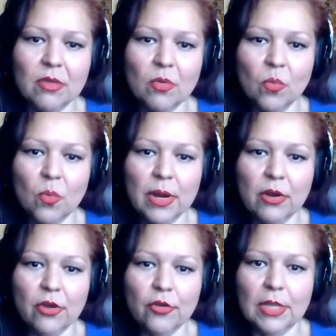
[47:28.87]
where
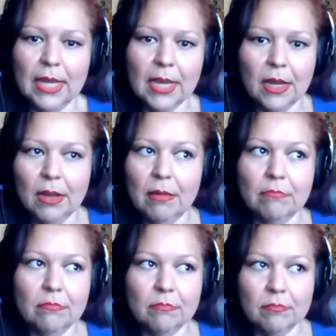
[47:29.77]
you're like,
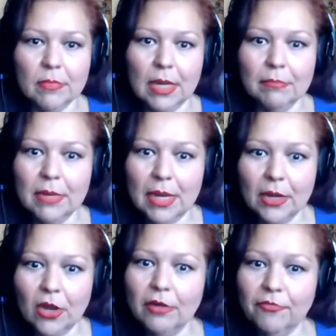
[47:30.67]
I'm not
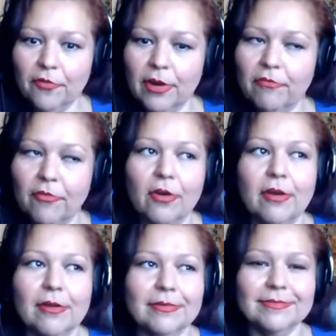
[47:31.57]
gone forever.
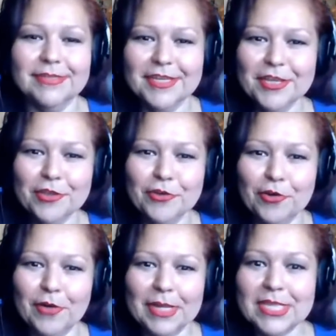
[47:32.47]
You know,
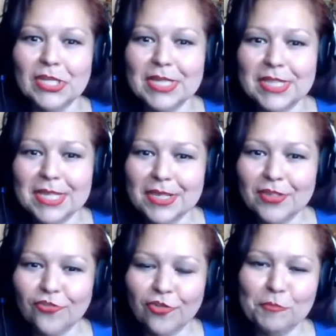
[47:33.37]
I still exist
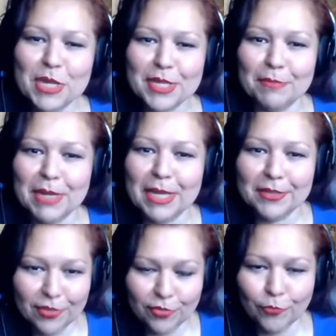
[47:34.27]
just because I'm not in
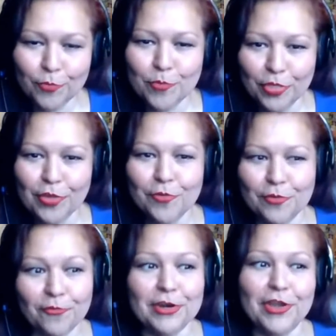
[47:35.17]
this room with you in
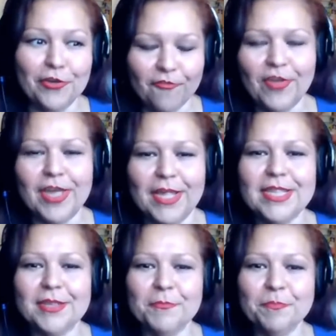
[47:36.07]
front of your
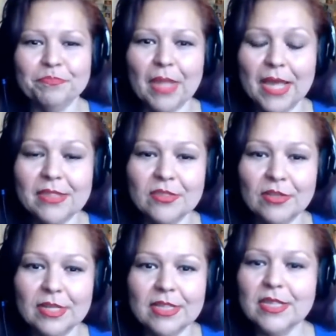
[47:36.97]
face. I still
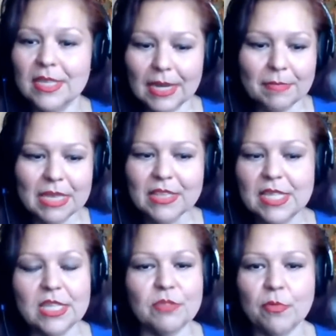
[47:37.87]
exist. And I mean, this
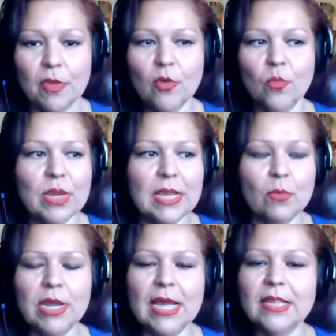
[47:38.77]
is, we
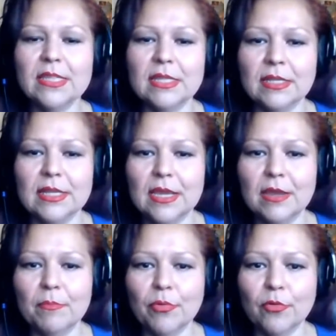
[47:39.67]
constantly
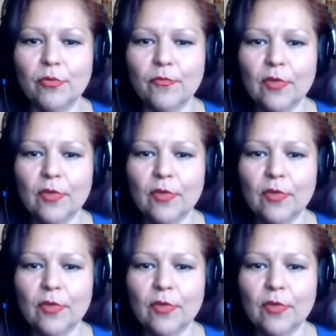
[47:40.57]
get proof